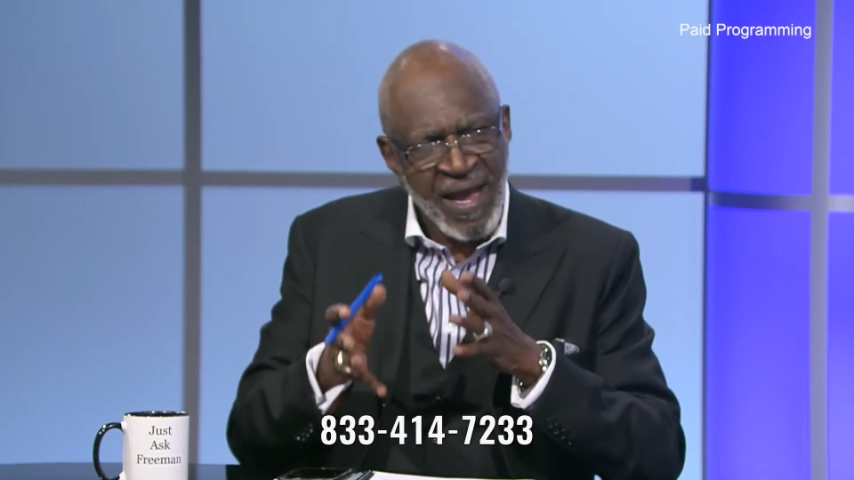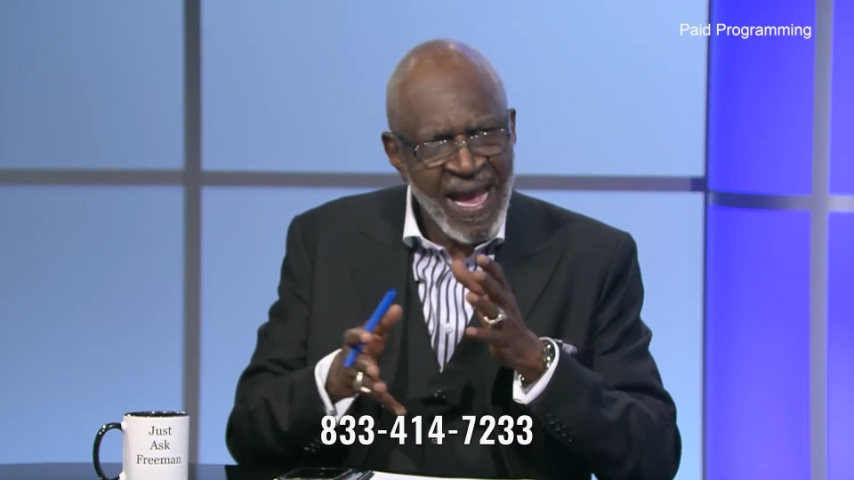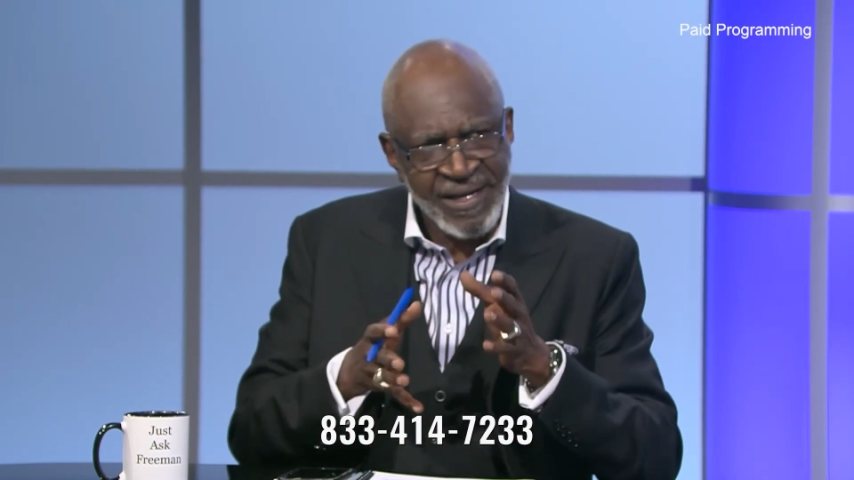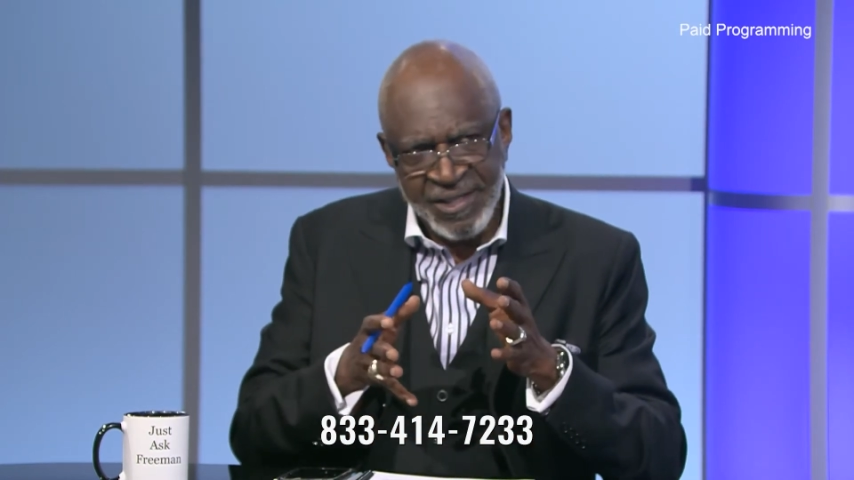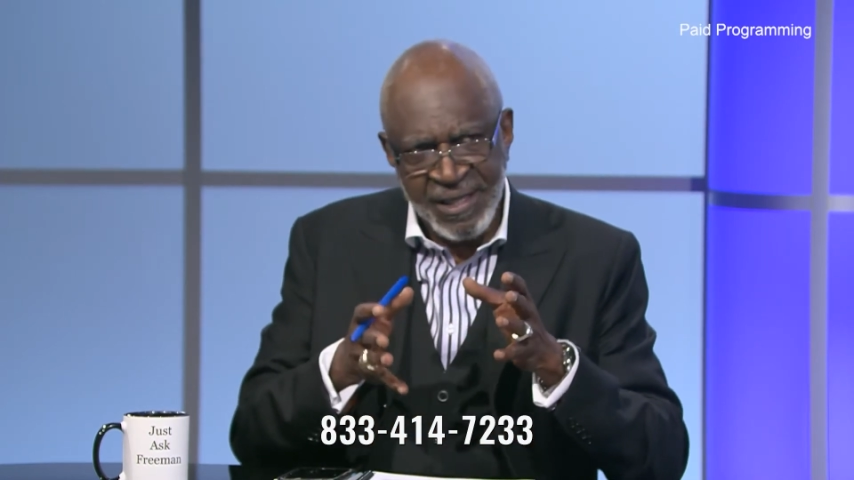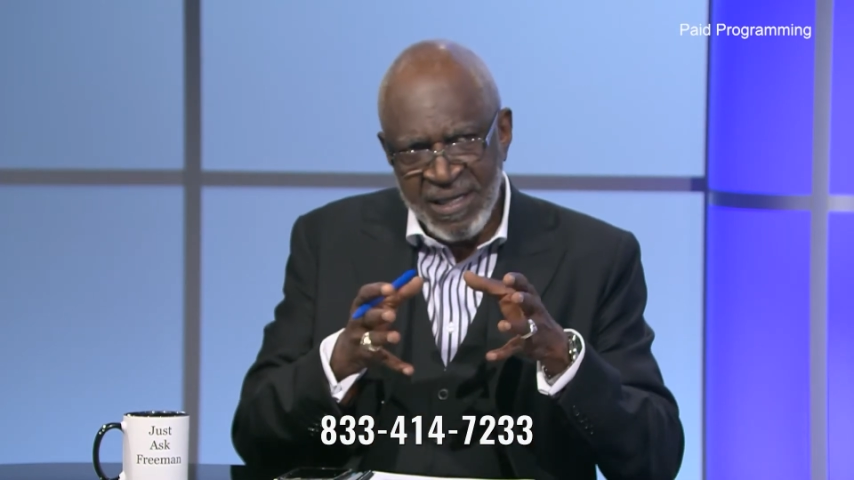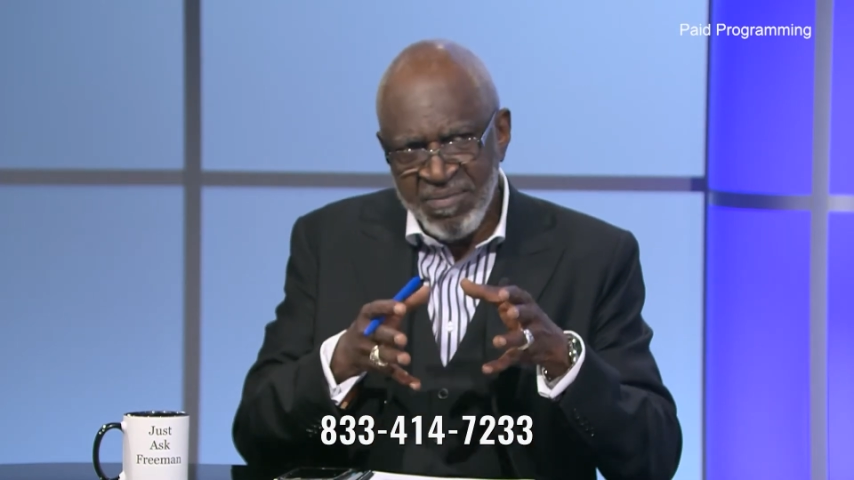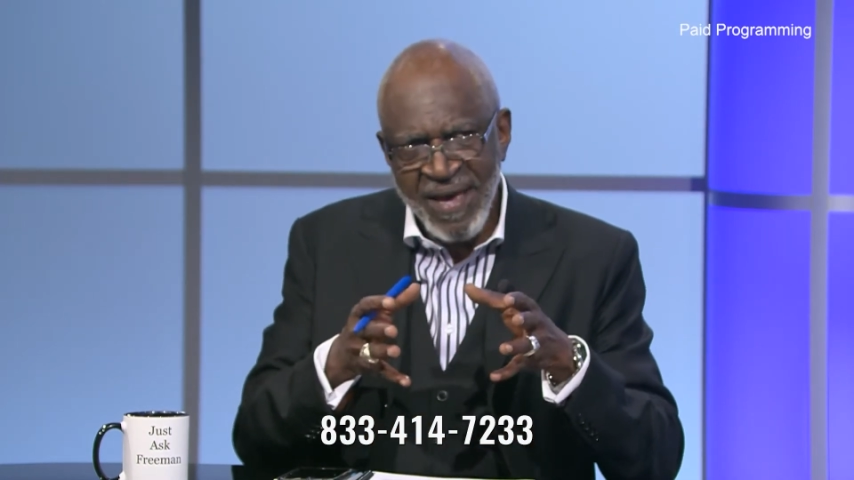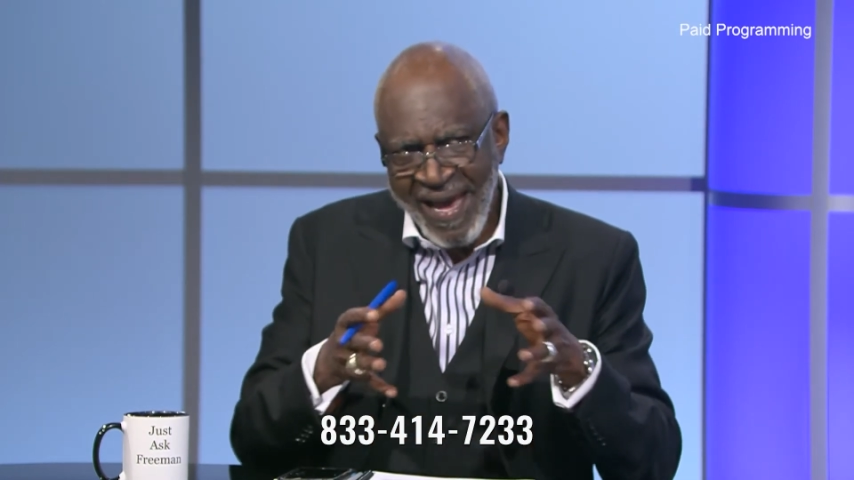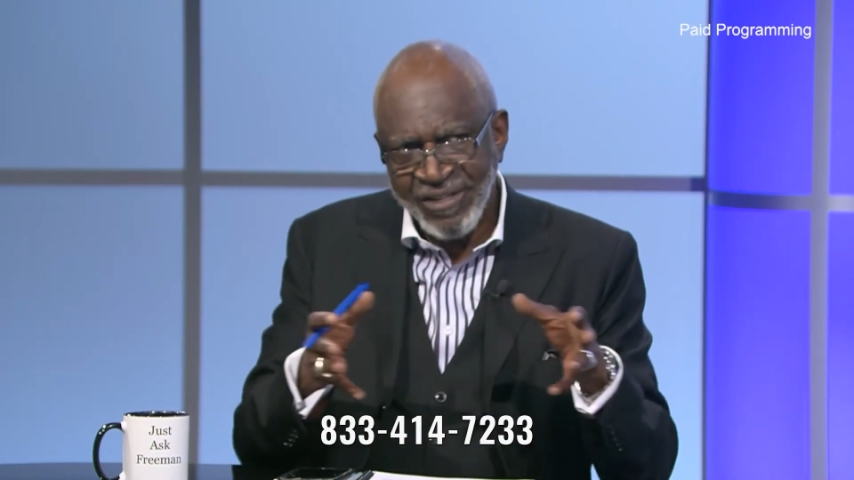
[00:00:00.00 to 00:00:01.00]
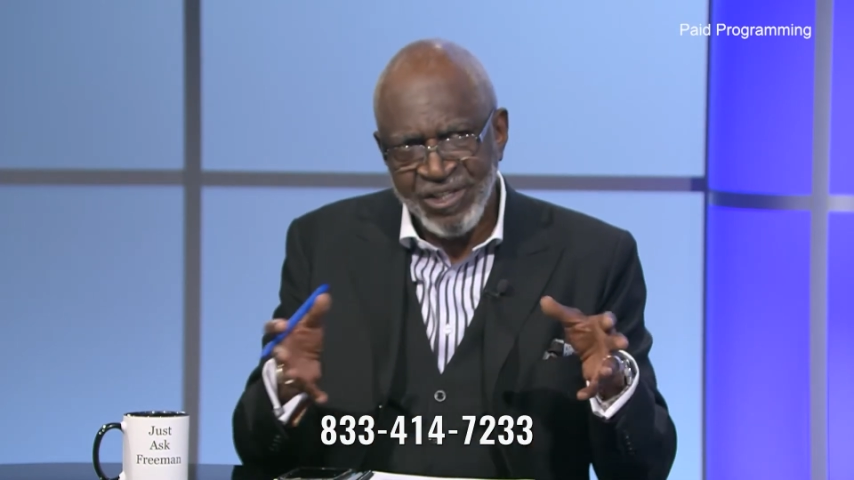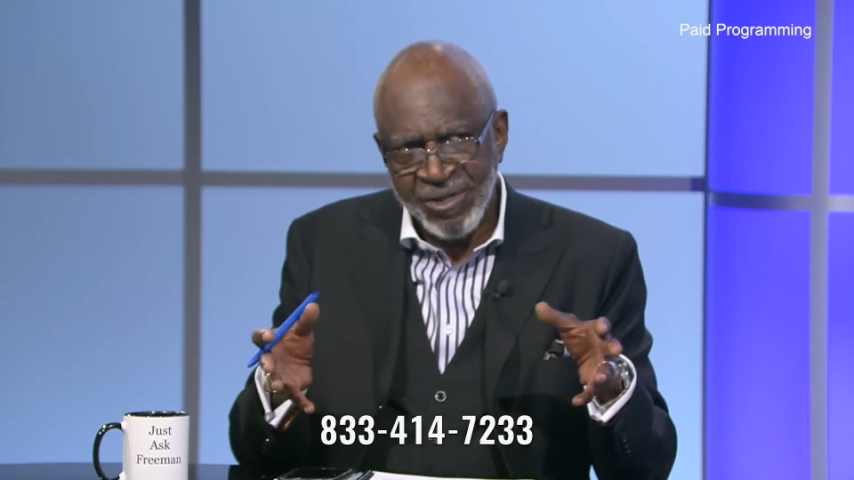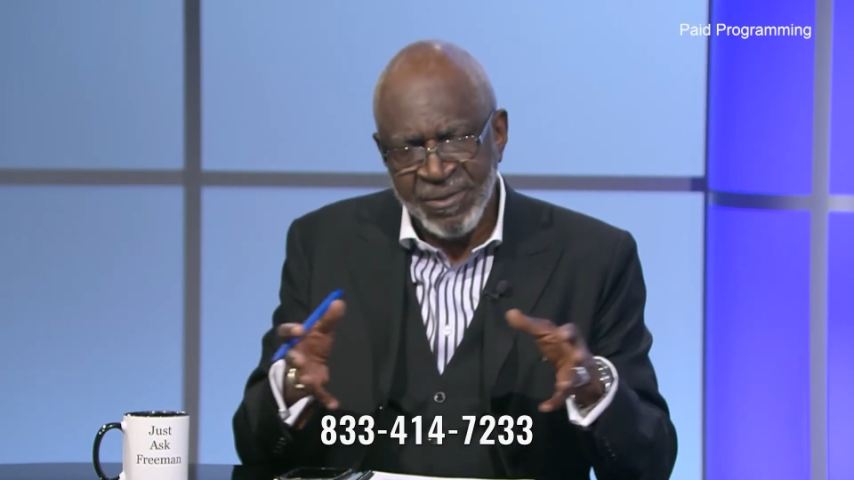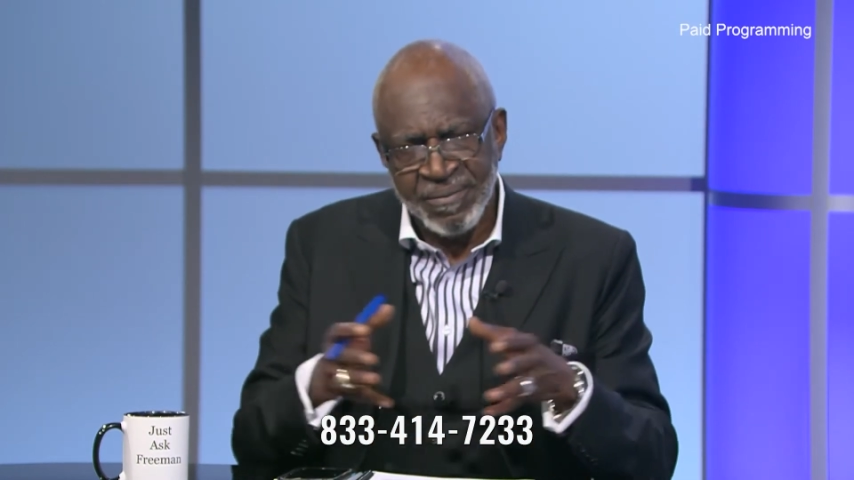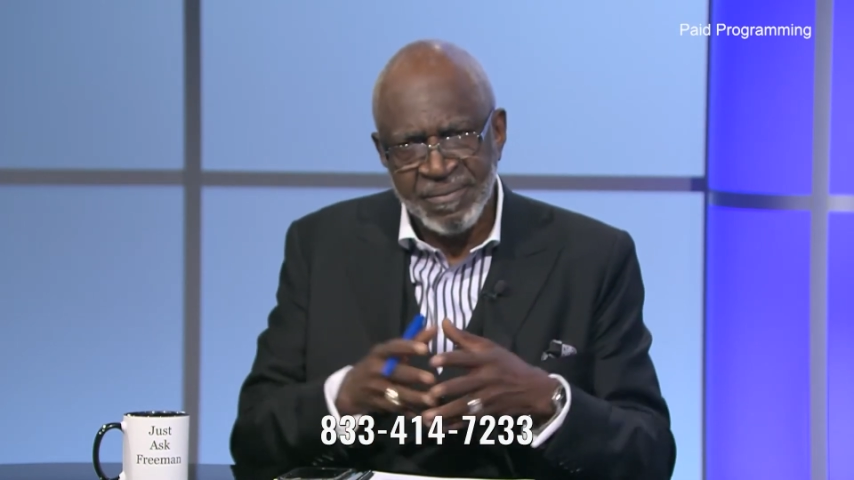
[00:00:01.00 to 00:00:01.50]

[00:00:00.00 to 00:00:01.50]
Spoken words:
Act impact you?